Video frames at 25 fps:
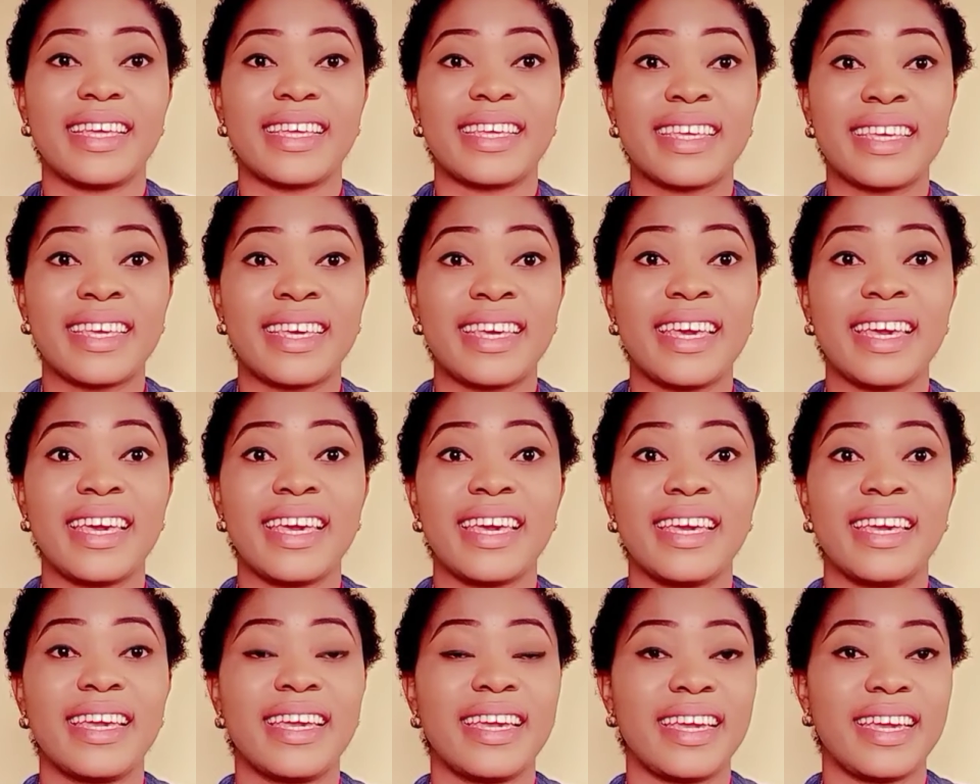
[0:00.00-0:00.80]

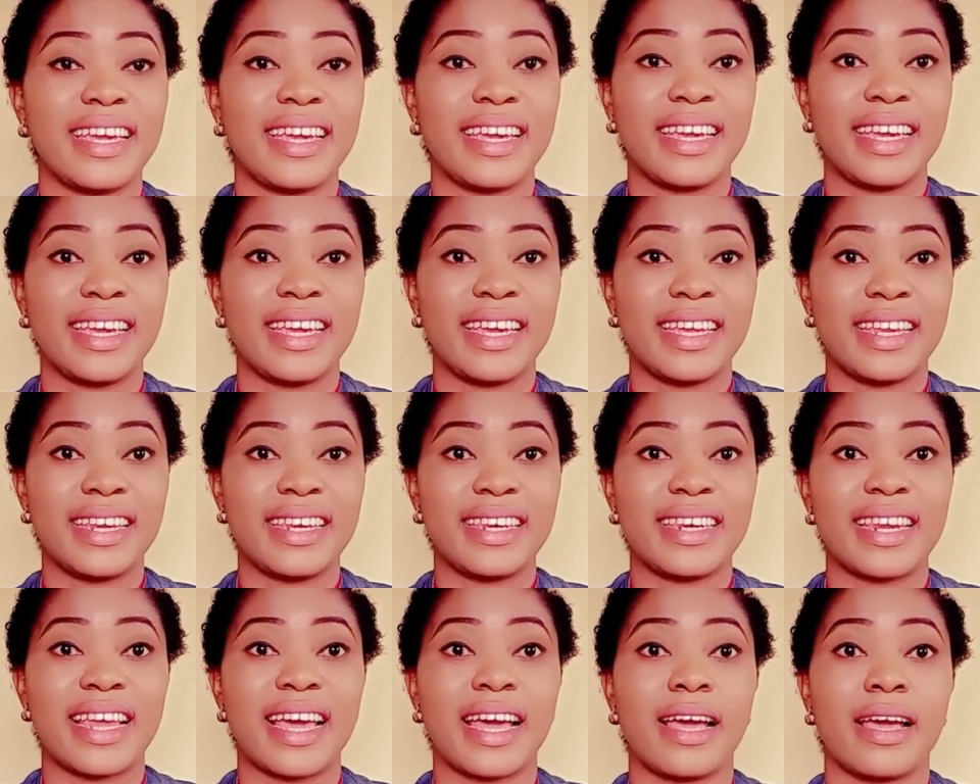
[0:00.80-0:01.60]
Gi
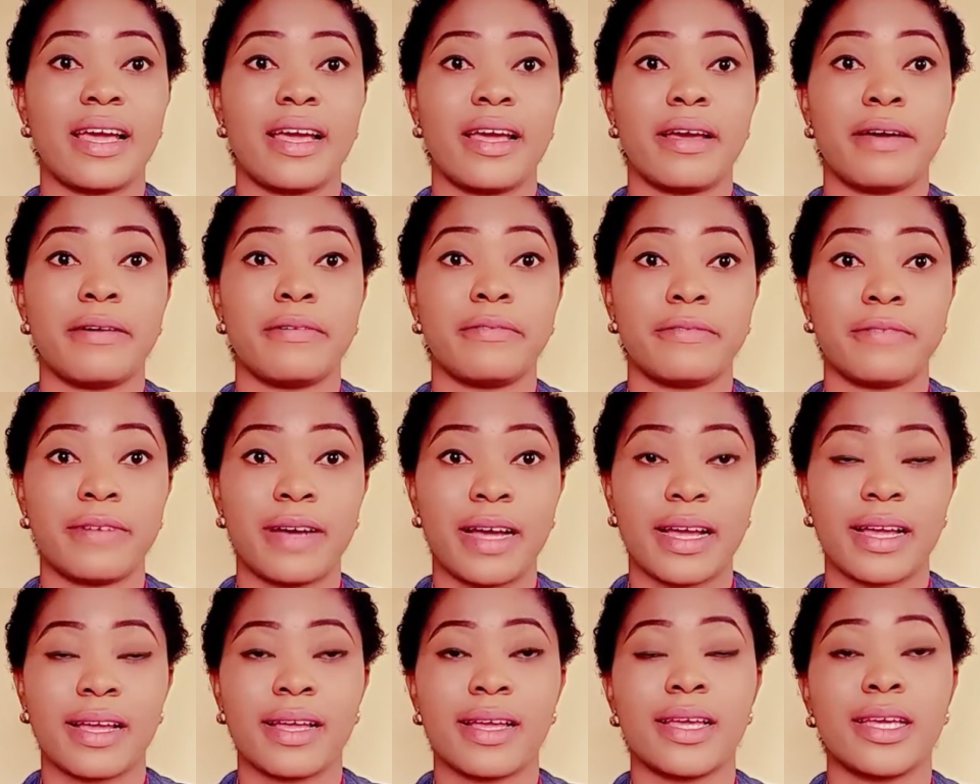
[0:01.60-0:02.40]
na va.
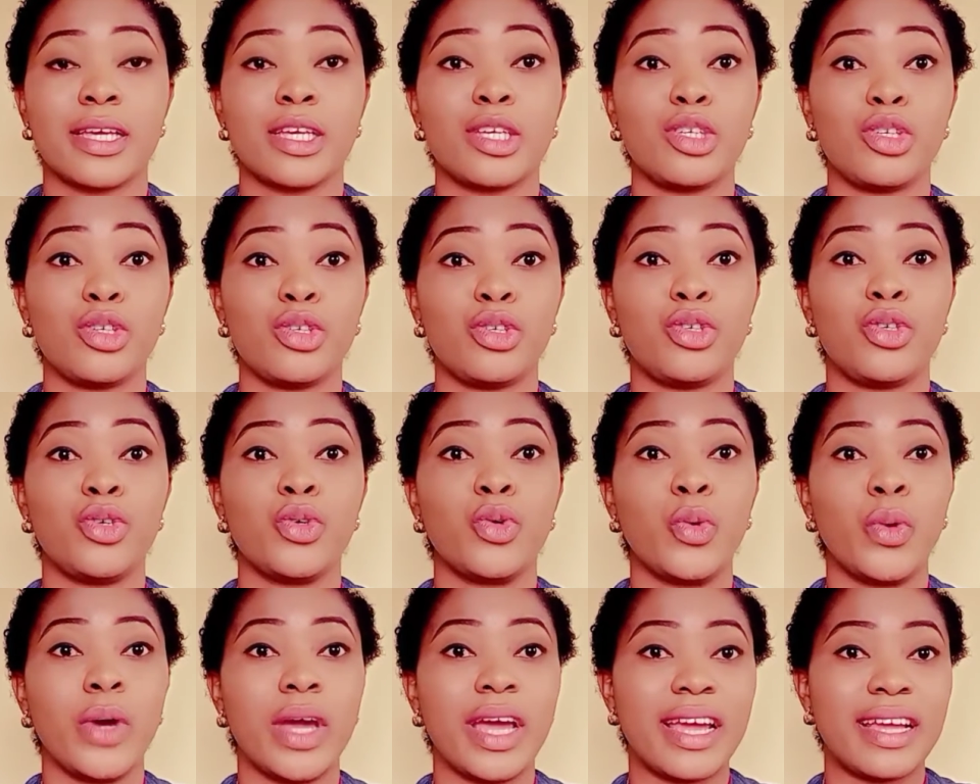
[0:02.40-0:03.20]

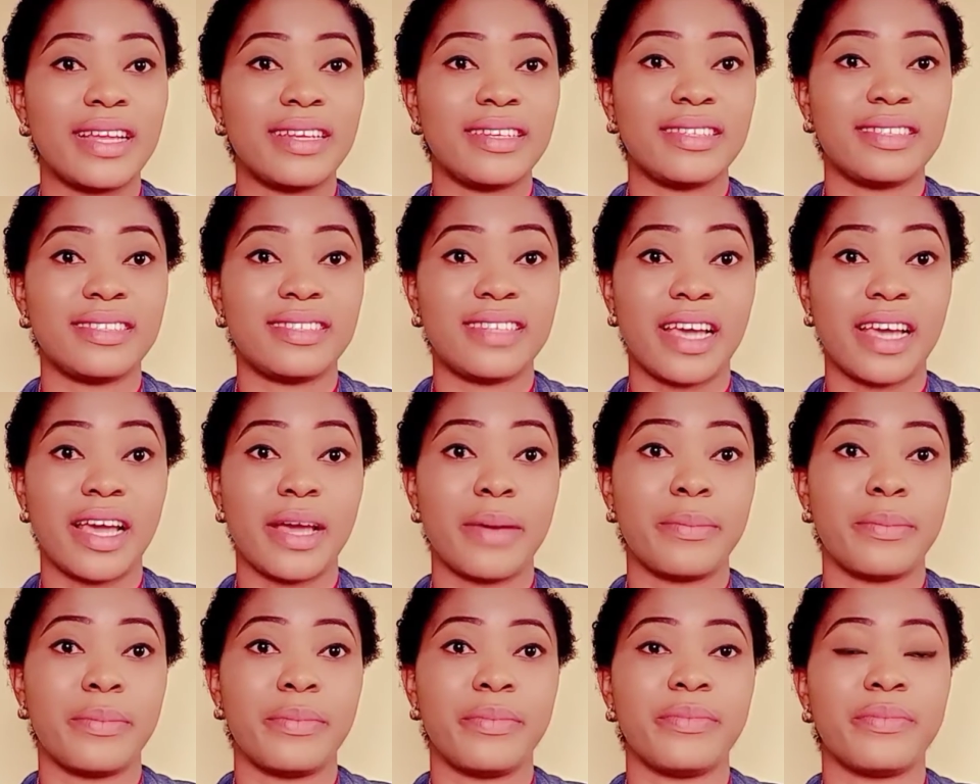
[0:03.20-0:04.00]
You and
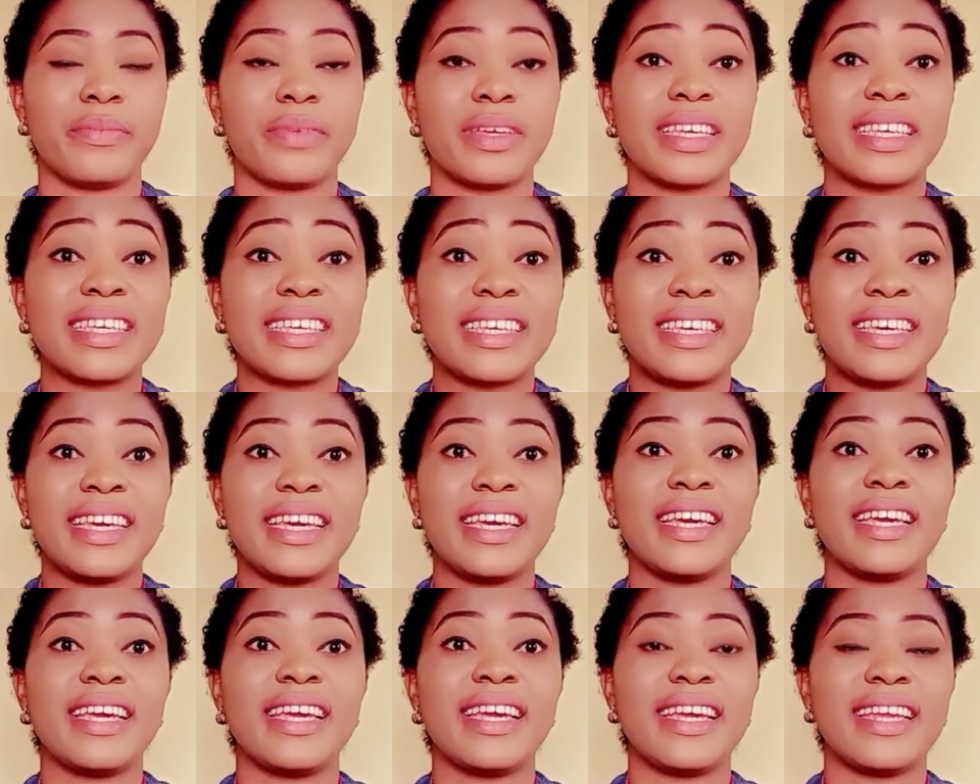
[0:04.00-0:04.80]
them.
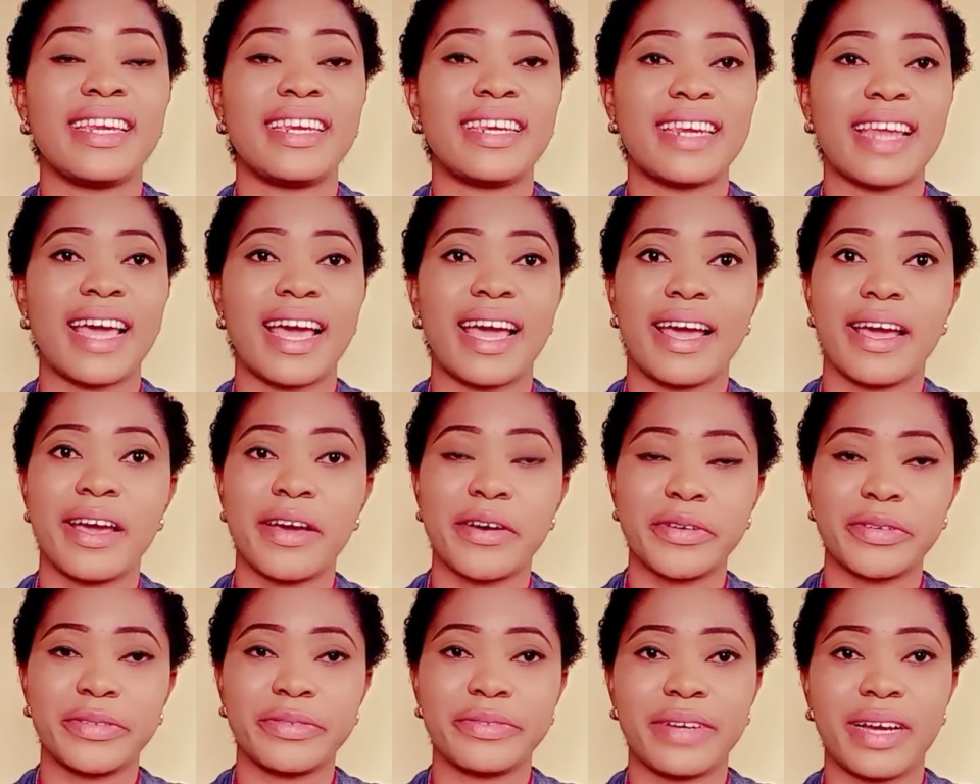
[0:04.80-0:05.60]
Gi na
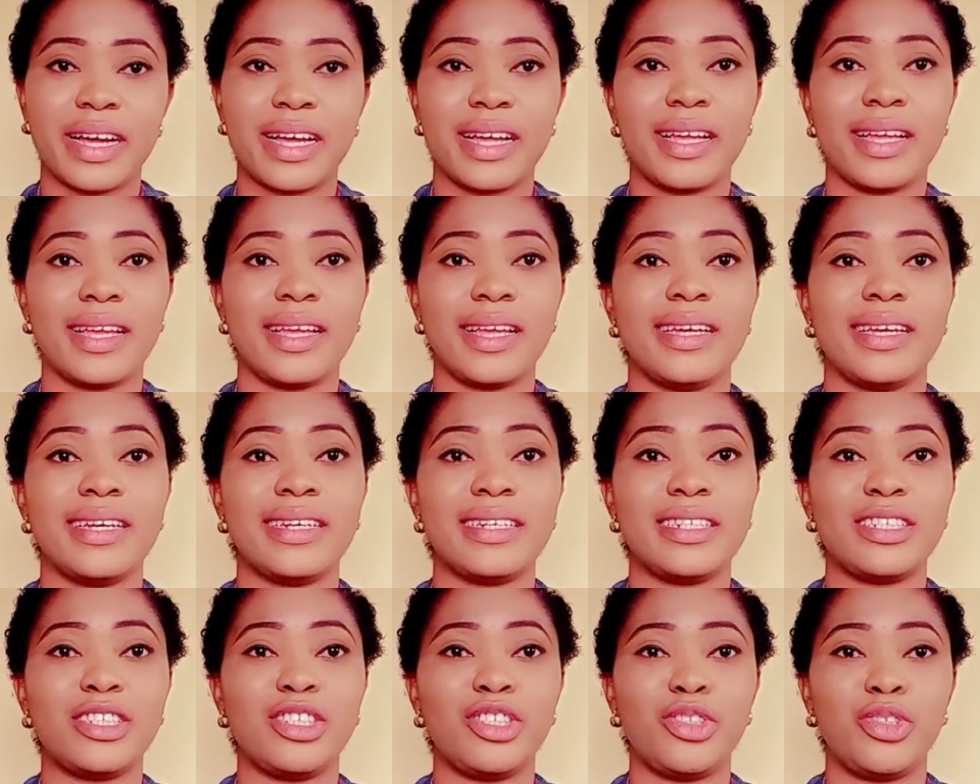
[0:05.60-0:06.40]
va.
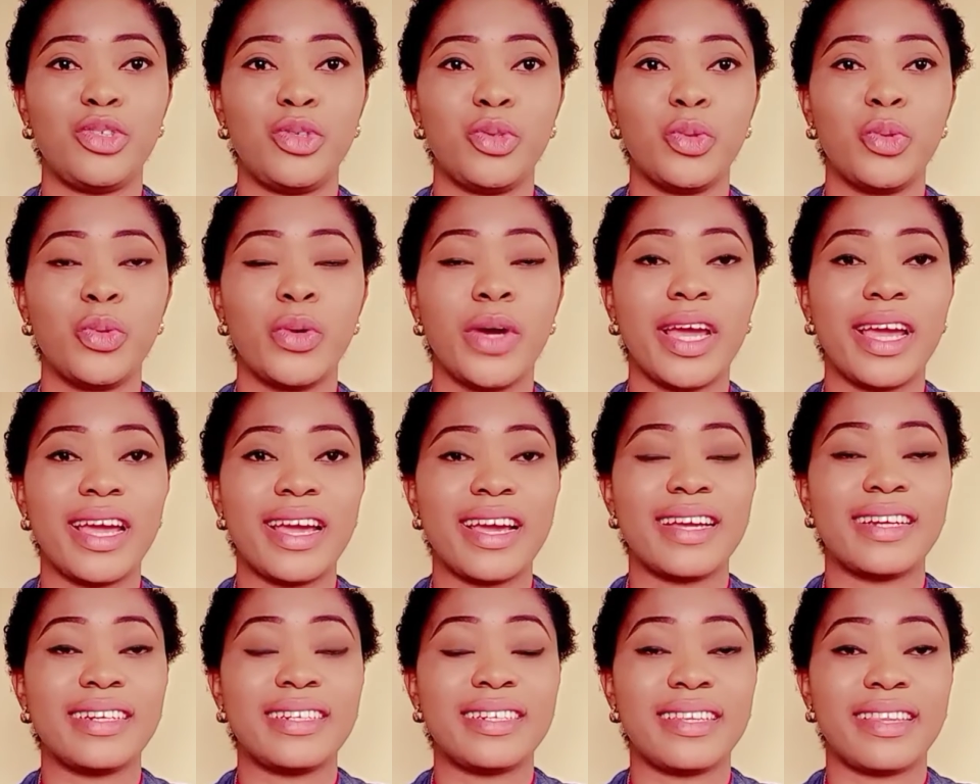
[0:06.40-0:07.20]
You
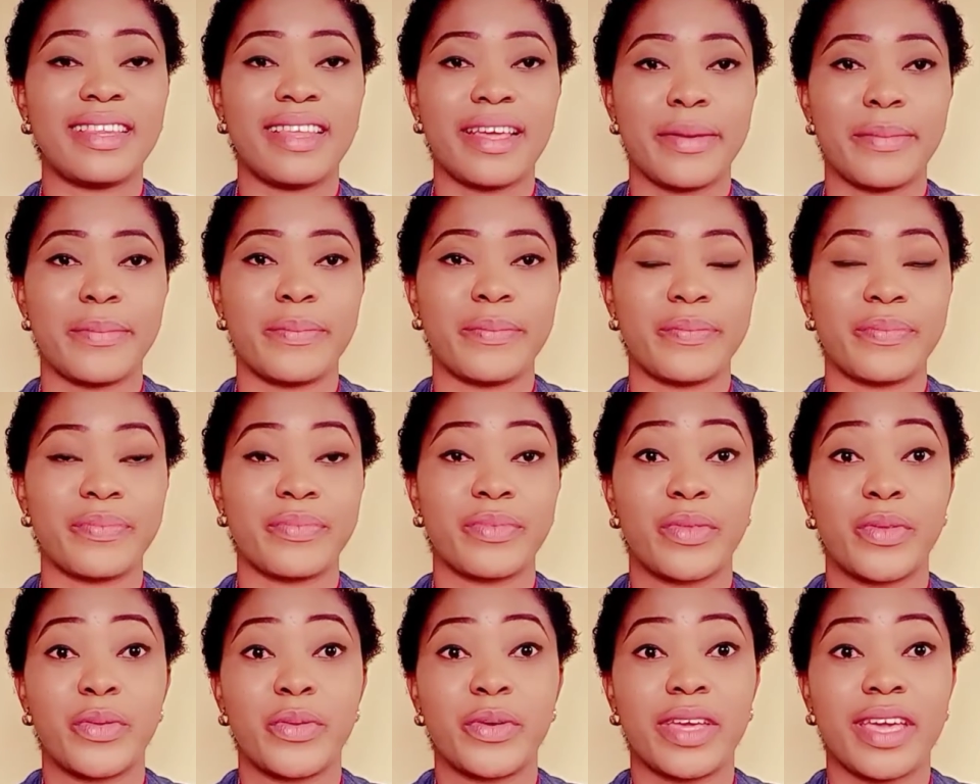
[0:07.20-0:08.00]
and them.
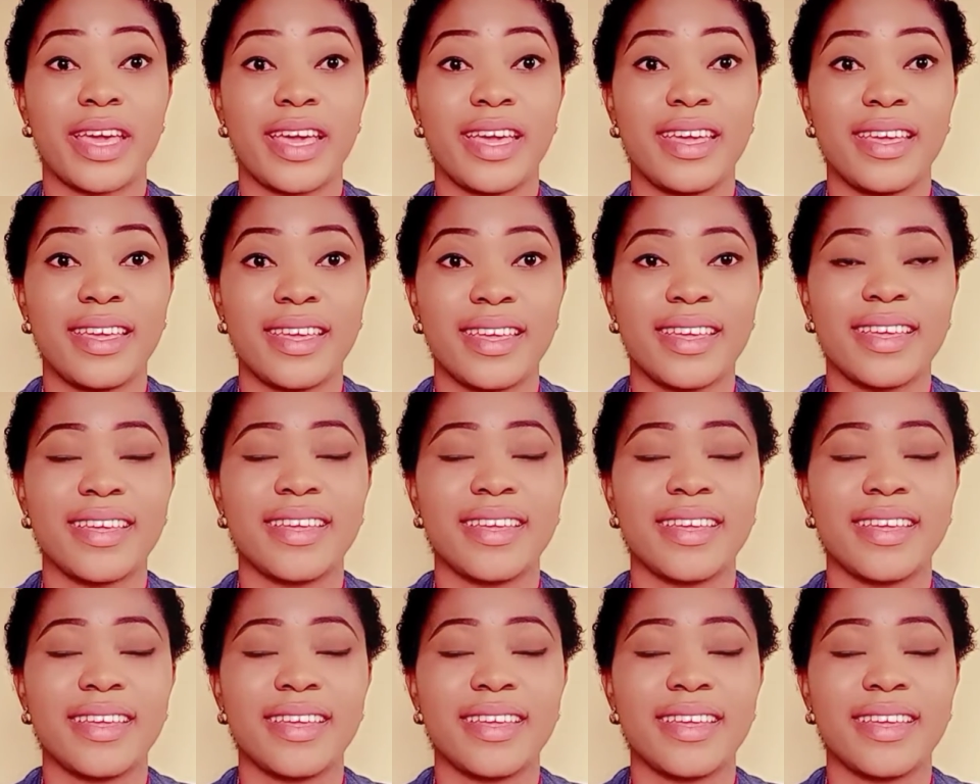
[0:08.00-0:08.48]
Okay?